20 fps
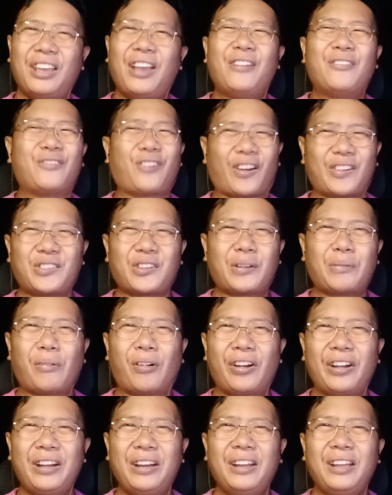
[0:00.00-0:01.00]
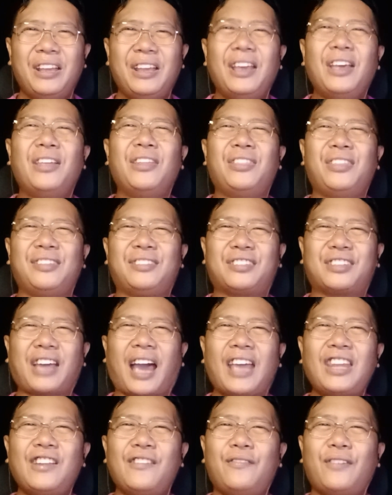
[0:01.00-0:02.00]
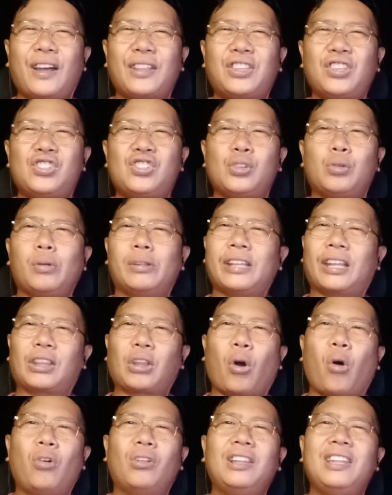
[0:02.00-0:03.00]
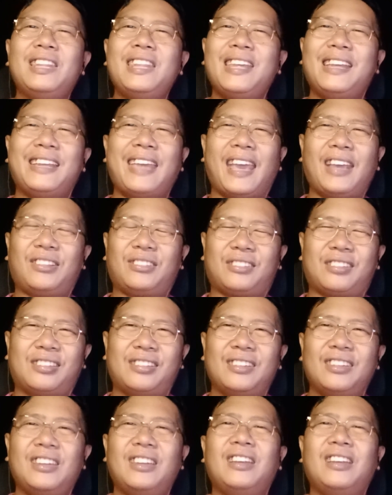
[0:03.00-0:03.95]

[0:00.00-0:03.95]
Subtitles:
Furthermore, this kind of attitude will not only negate